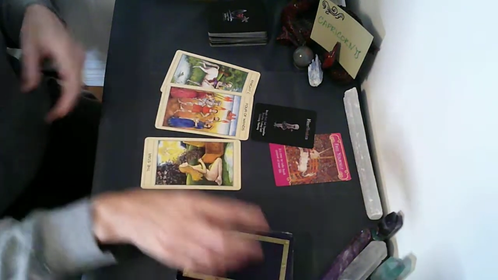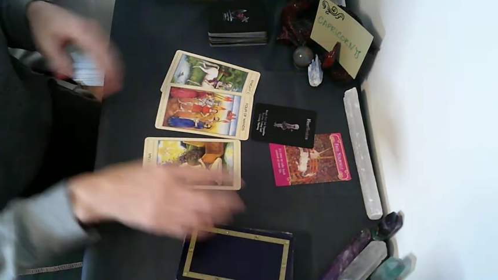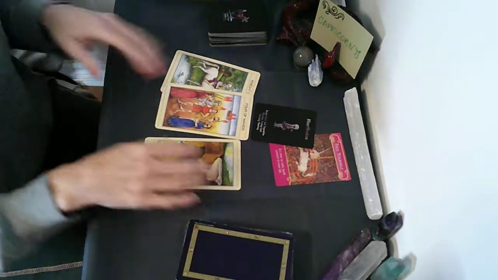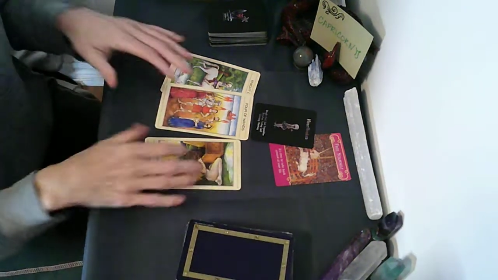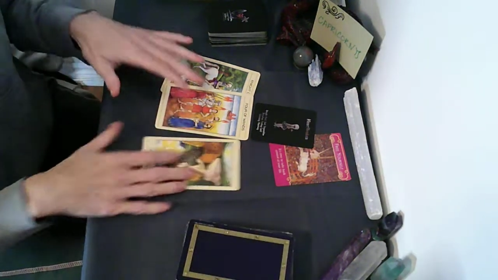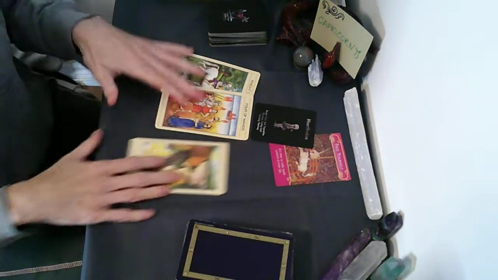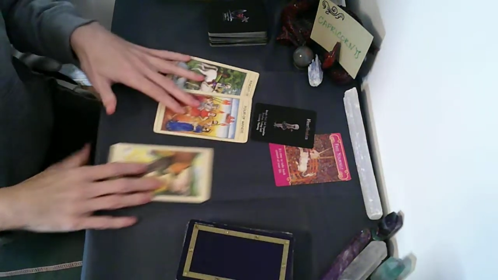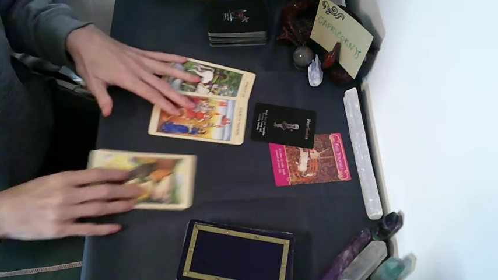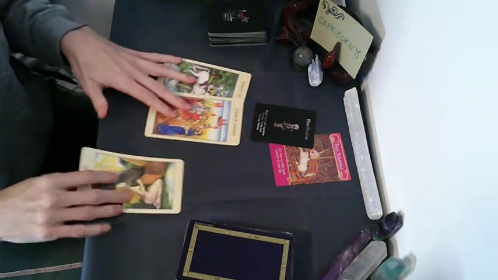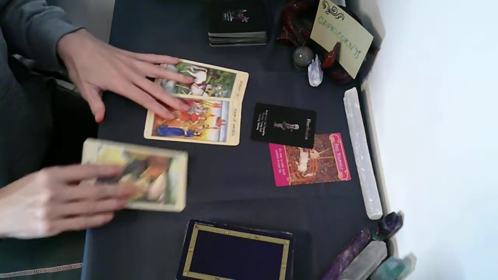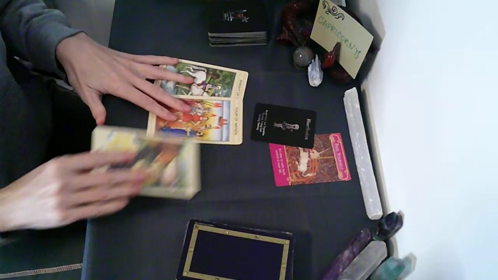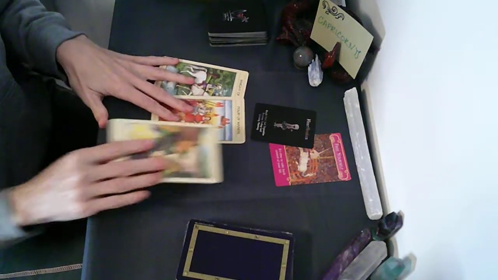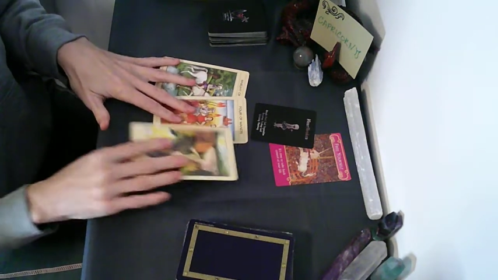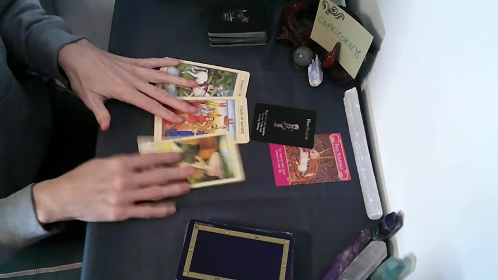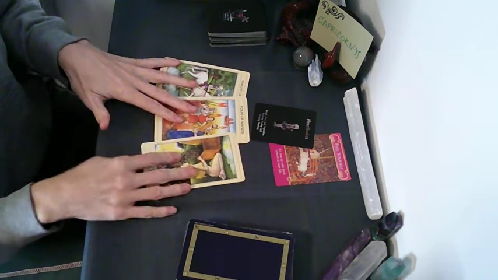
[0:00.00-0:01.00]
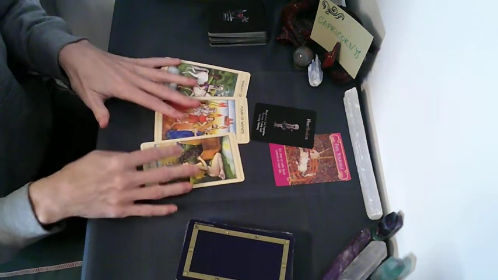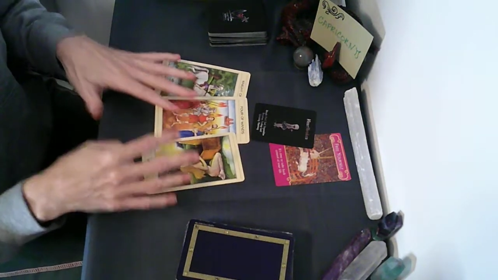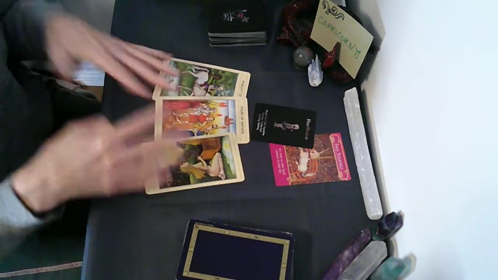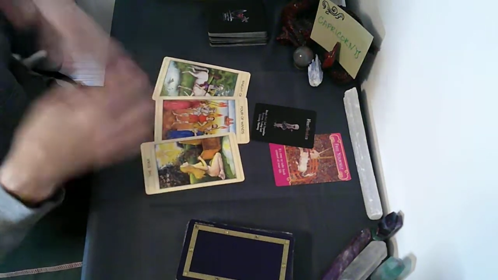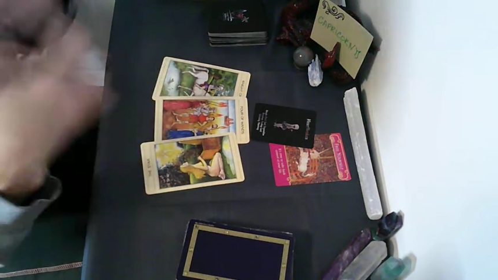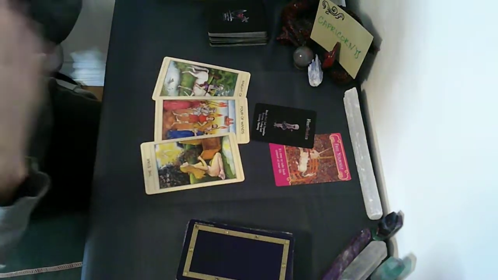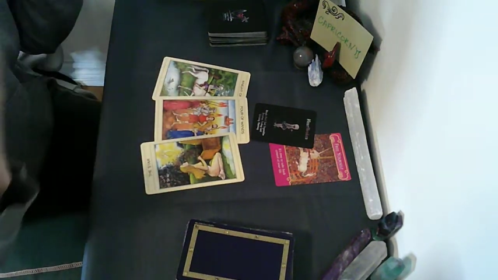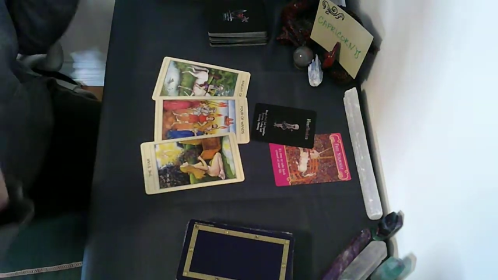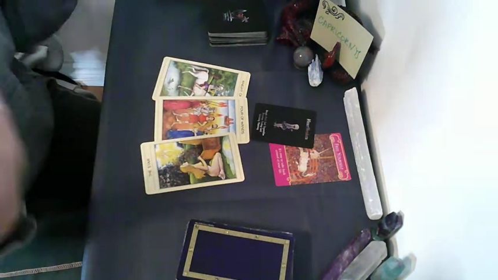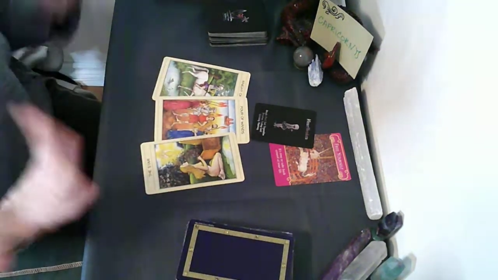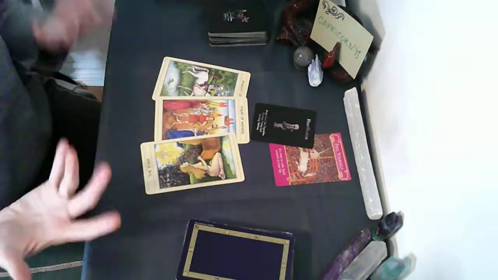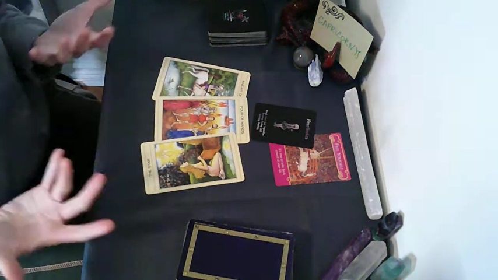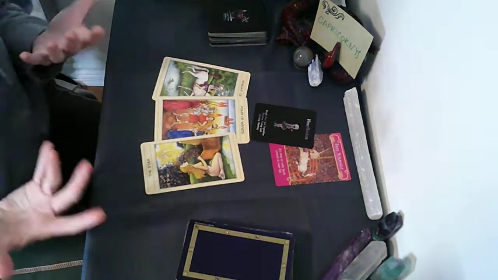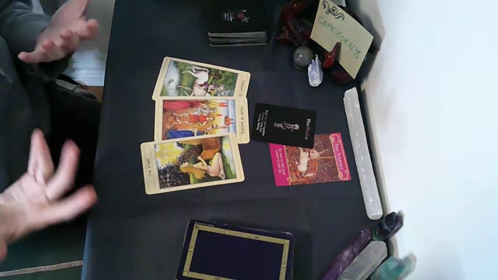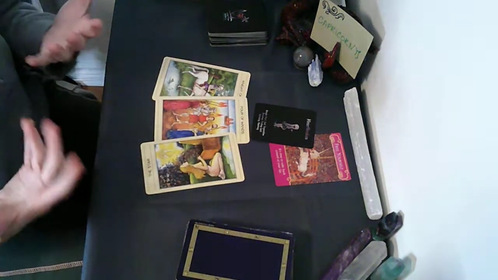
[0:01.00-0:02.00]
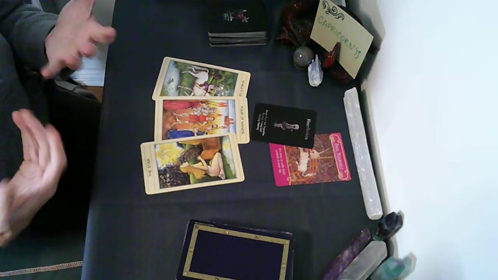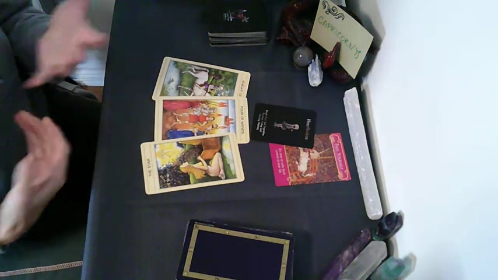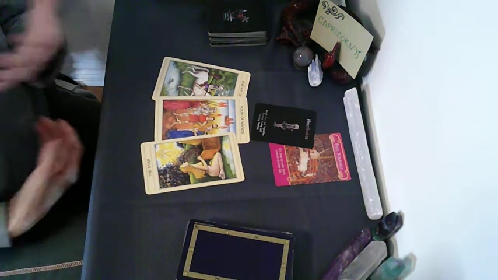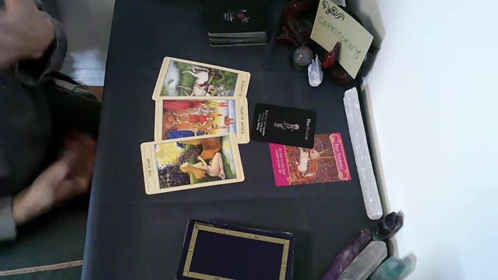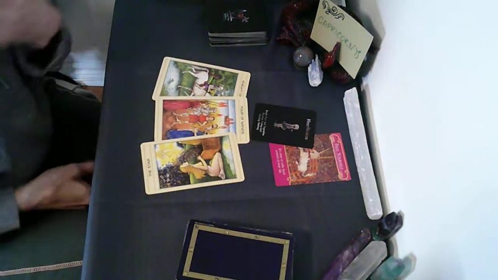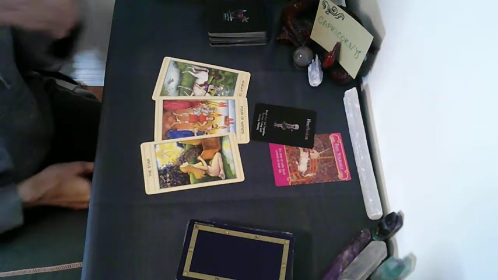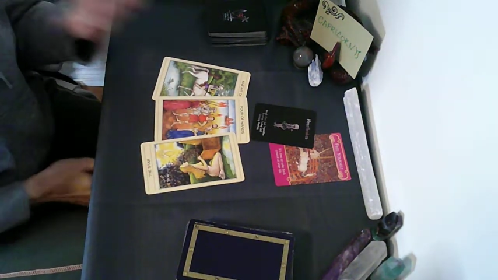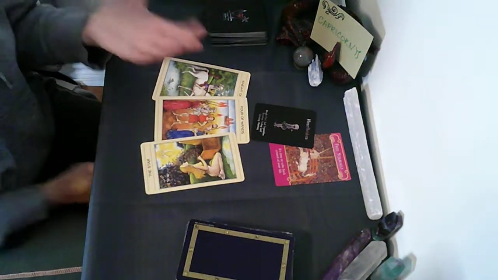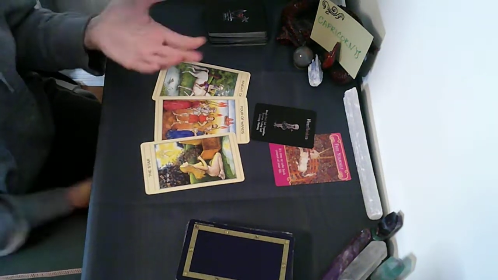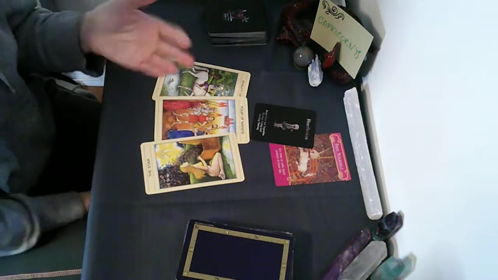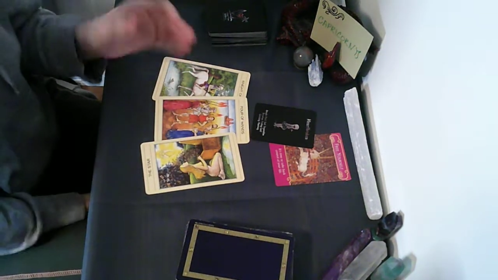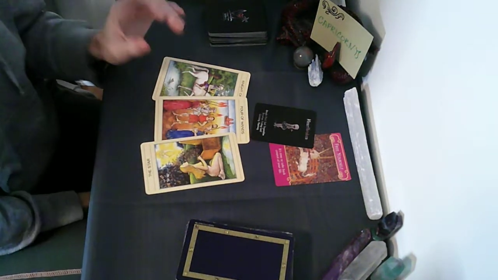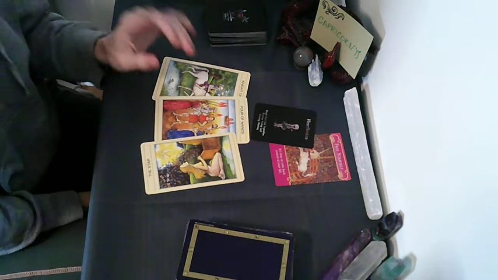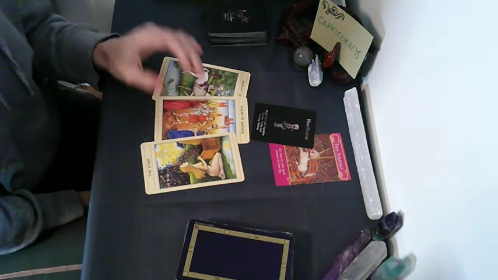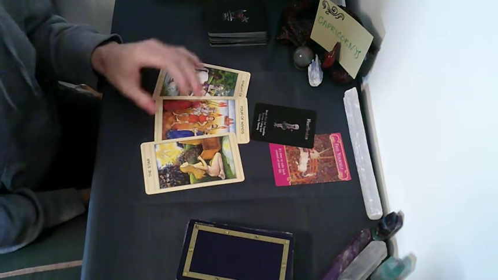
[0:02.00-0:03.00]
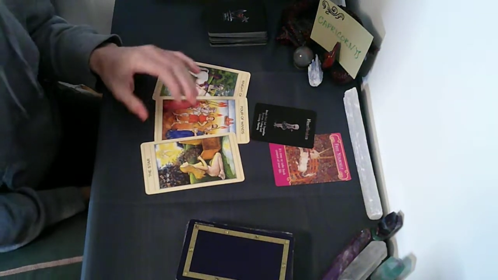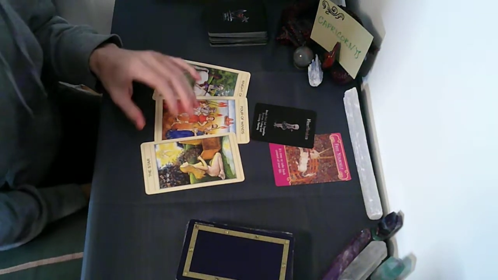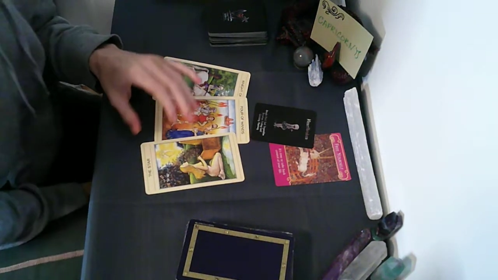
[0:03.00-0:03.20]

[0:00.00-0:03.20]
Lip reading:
(no speaker visible)